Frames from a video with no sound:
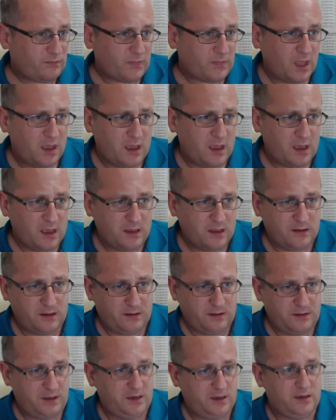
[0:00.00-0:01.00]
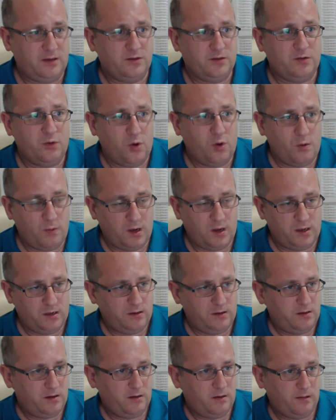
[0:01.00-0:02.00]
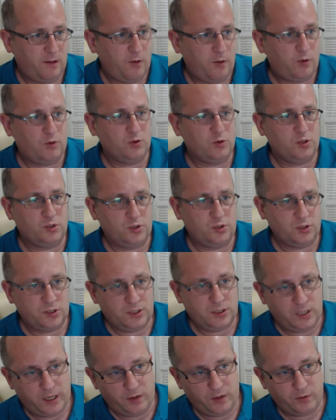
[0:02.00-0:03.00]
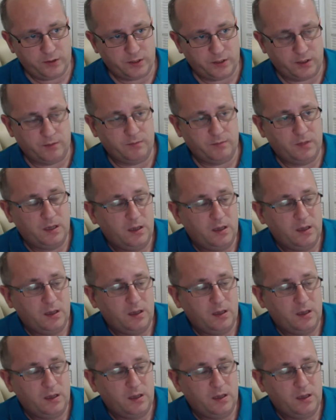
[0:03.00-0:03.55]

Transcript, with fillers: and they think it's normal and the locals should just yield to them.